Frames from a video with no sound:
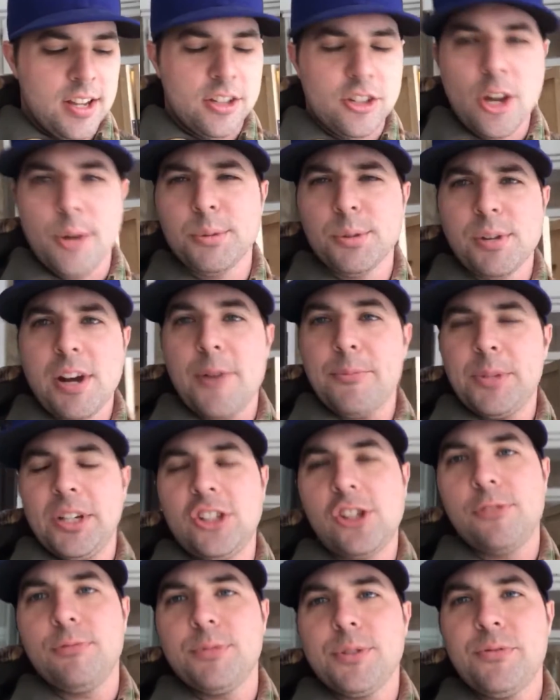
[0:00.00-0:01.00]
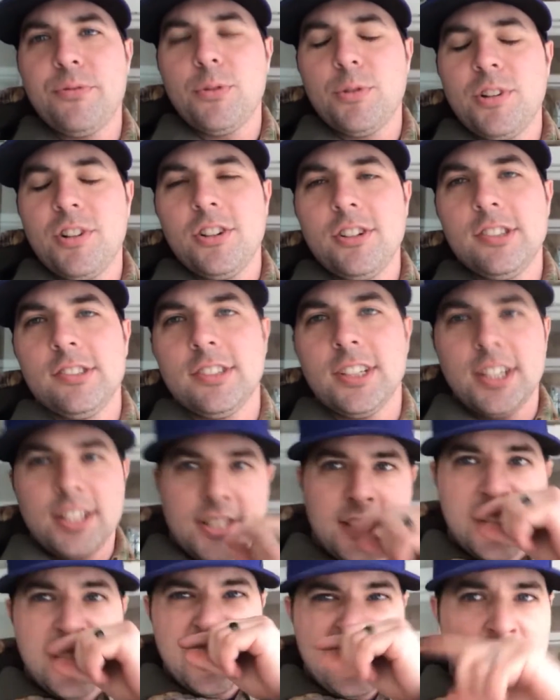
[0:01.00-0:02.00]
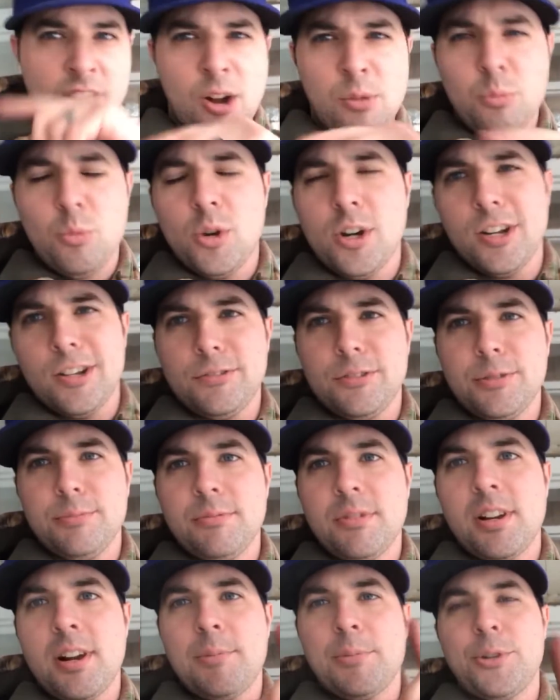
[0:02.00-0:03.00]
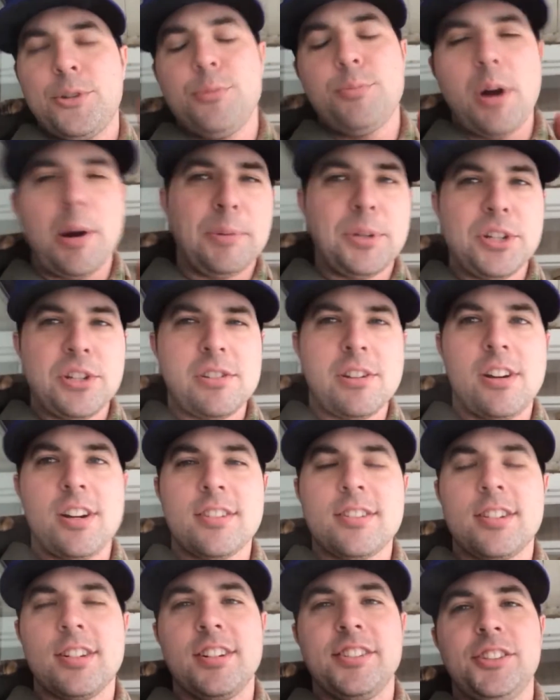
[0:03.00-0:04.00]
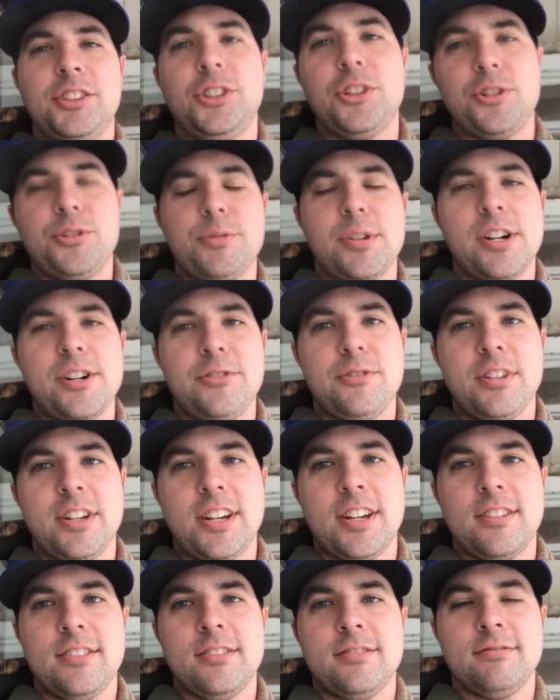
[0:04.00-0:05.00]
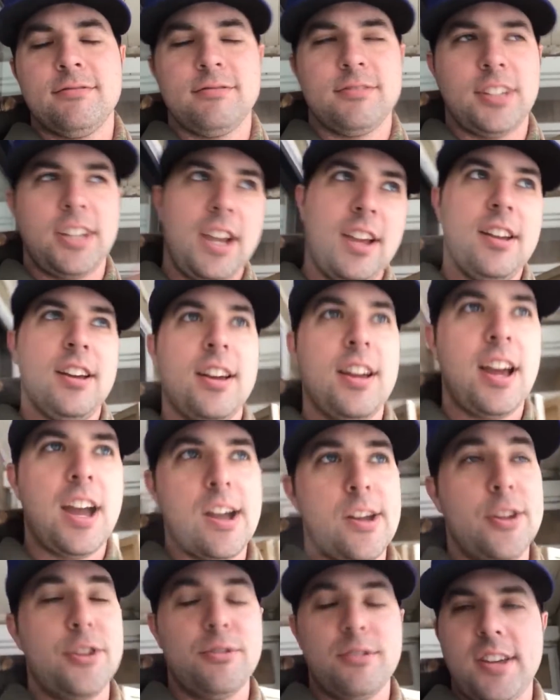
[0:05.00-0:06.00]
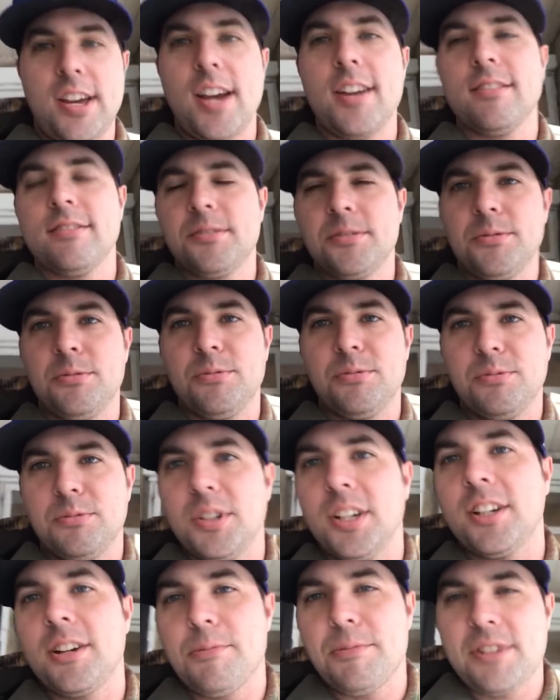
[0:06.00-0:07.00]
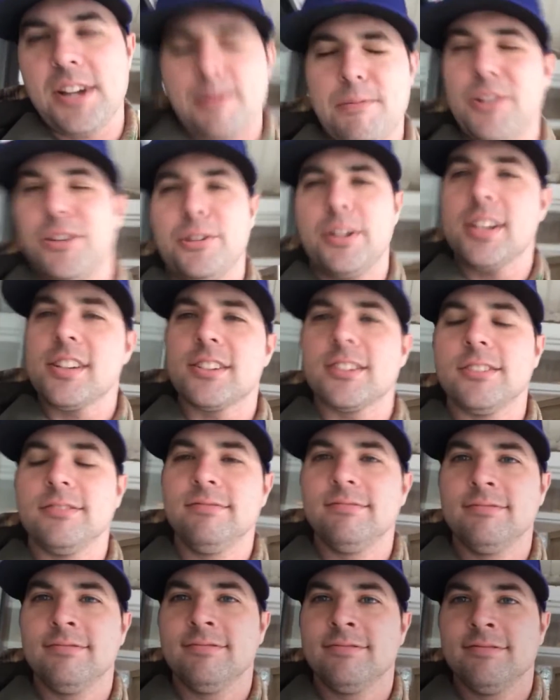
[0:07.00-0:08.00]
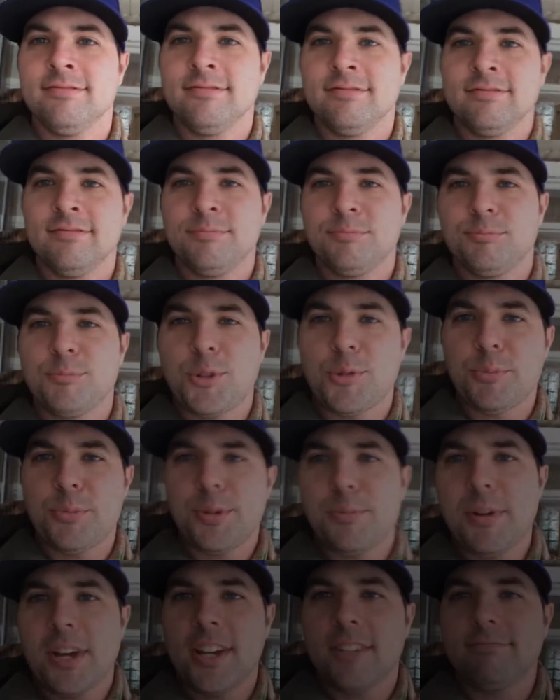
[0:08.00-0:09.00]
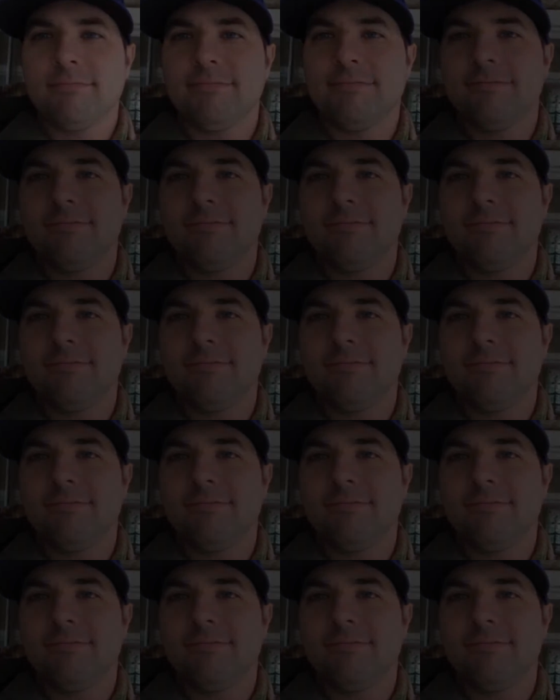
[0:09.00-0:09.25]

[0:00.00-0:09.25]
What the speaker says: double wrap each of them in foil, and then on one of them I'm going to do barbecue sauce, and I'll show you when I do that, how I do that when it comes time to do it. So I'll be back.